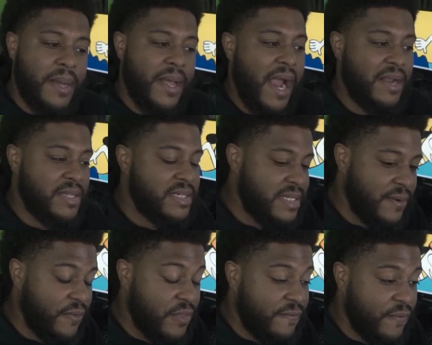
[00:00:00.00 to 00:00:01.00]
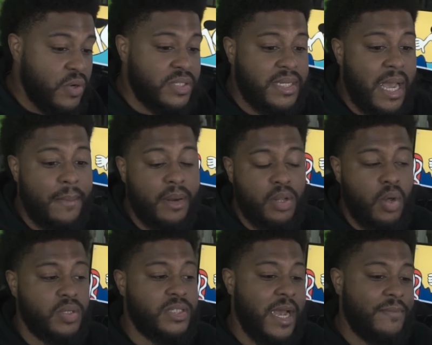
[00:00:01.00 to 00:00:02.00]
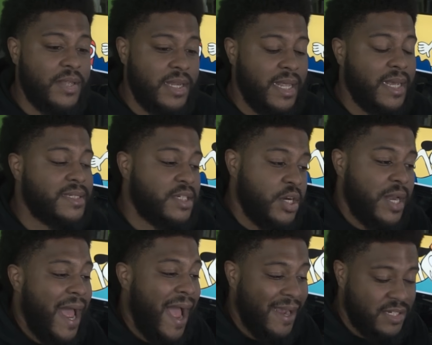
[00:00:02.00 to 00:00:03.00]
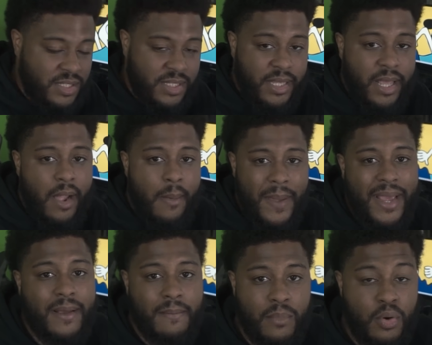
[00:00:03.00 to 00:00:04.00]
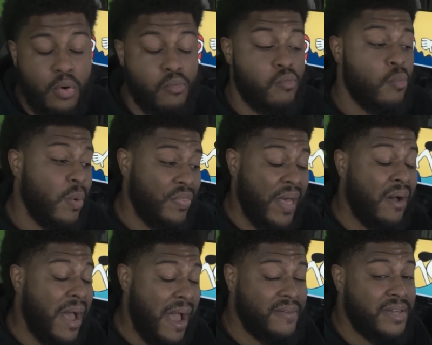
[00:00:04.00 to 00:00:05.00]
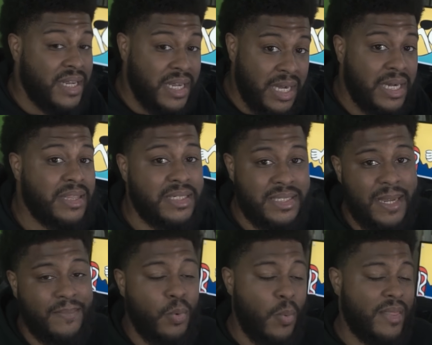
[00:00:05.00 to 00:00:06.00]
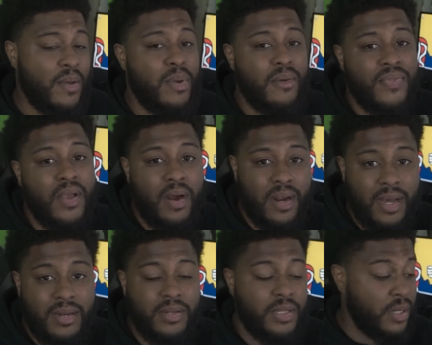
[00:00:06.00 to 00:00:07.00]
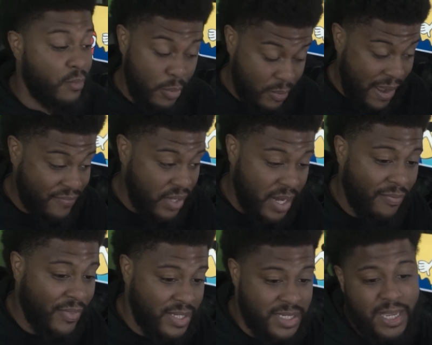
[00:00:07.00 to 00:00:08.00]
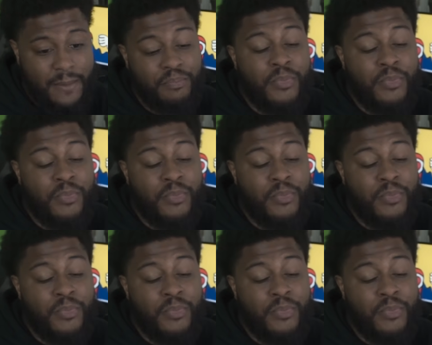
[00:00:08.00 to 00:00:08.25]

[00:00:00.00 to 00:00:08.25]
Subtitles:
but at this, for the first time in a long time, the Knicks could actually make a move without having to gut the team the way that we would think our gut, we would have to gut the team.